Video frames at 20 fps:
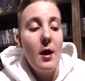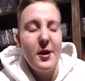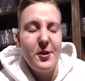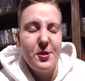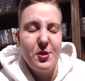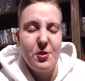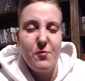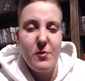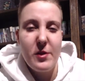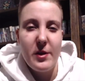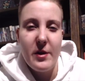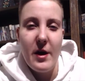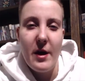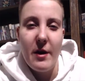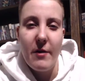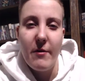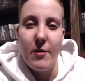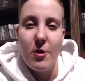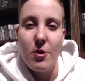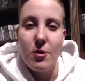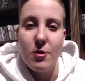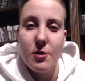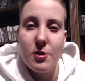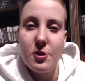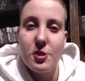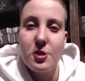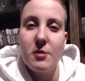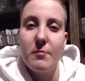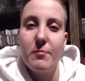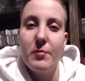Just really had an
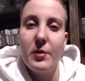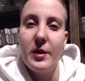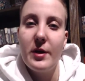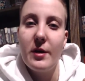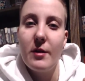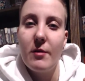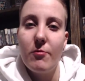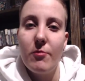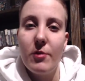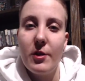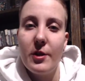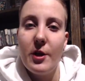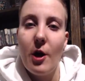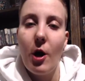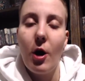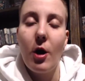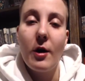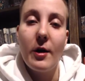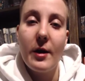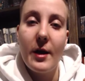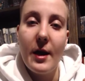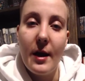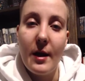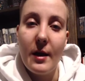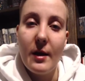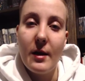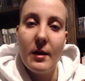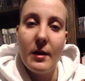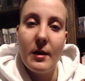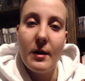urge to play a really
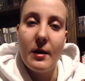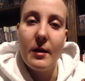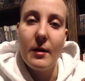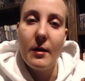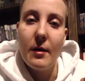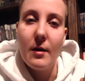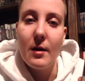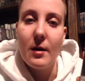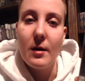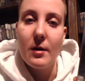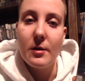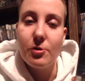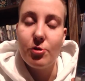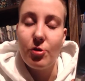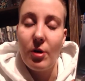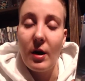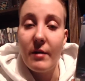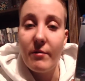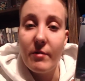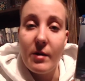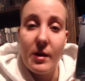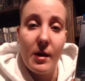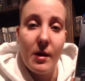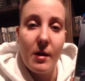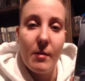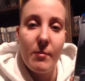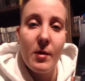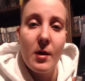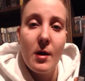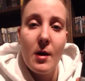arcadey driving
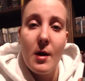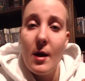game,